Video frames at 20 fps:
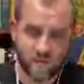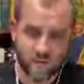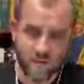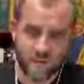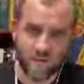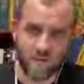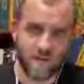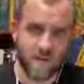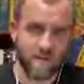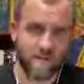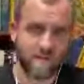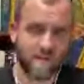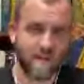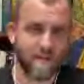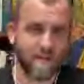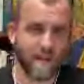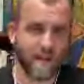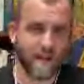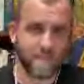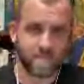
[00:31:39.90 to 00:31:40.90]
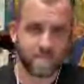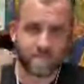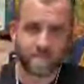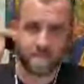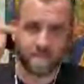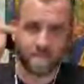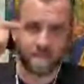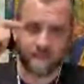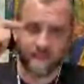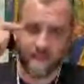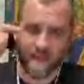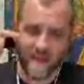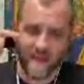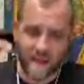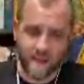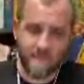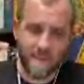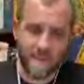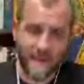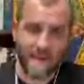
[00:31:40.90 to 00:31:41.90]
look and say, like,
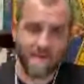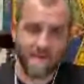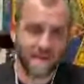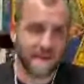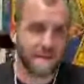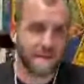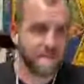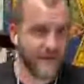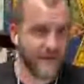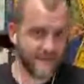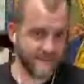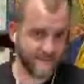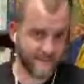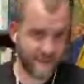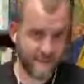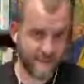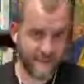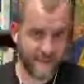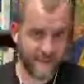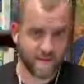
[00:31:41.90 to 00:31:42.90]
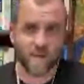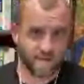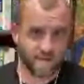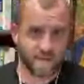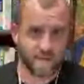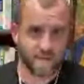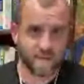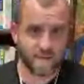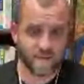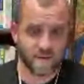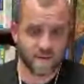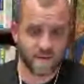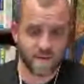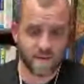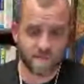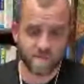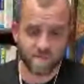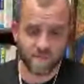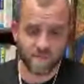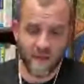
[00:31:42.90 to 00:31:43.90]
I'm having a bad day.
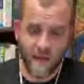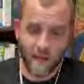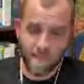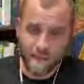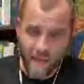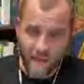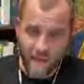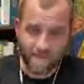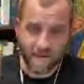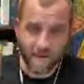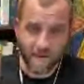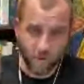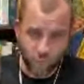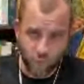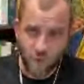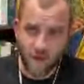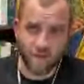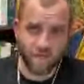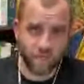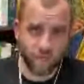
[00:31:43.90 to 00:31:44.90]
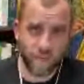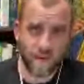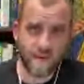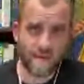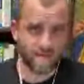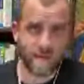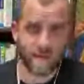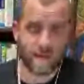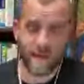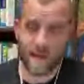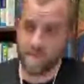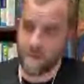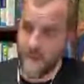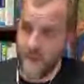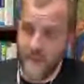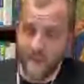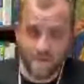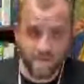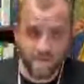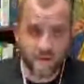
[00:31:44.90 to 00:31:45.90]
I'm having a rough week. I'm
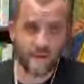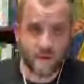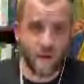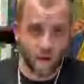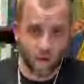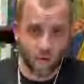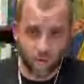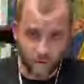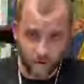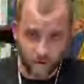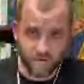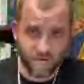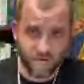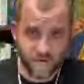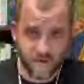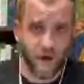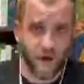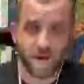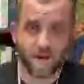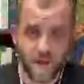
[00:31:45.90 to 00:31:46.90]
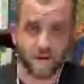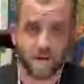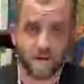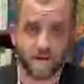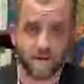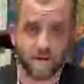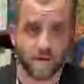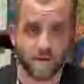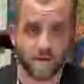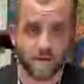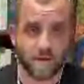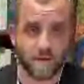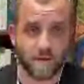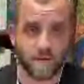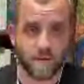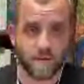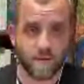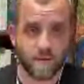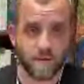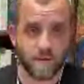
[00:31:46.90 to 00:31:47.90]
having a rough year.
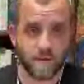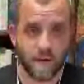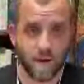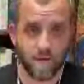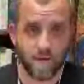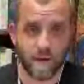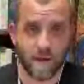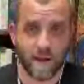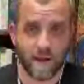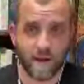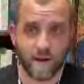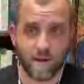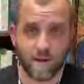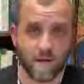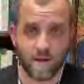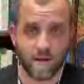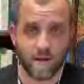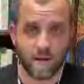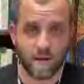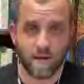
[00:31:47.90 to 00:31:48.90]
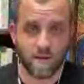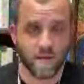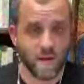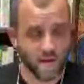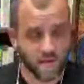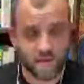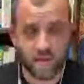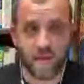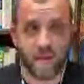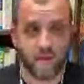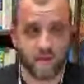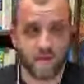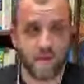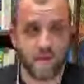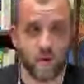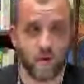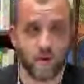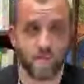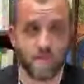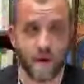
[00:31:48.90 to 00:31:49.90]
All right. Nothing is
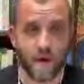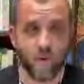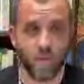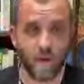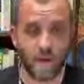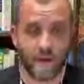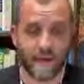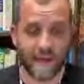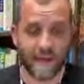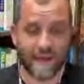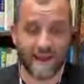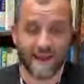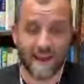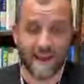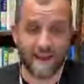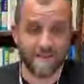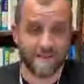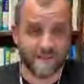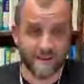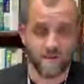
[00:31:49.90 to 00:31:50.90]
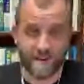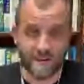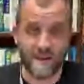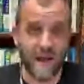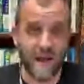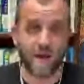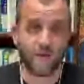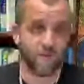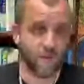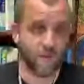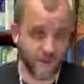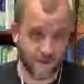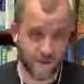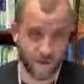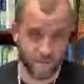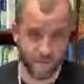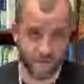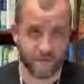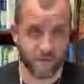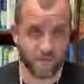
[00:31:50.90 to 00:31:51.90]
going my way, and I did not wake
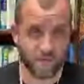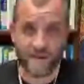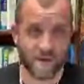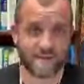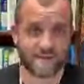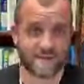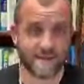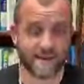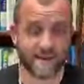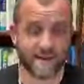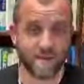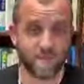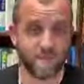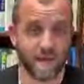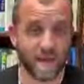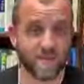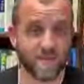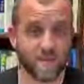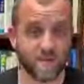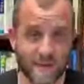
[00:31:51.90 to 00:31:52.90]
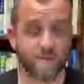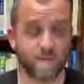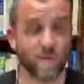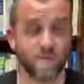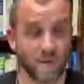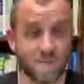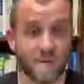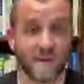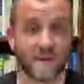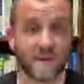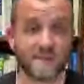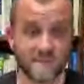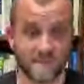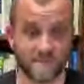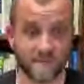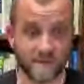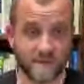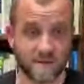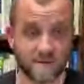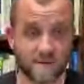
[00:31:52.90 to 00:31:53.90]
up on the right side of the bed this morning because
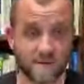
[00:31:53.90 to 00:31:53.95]
of it.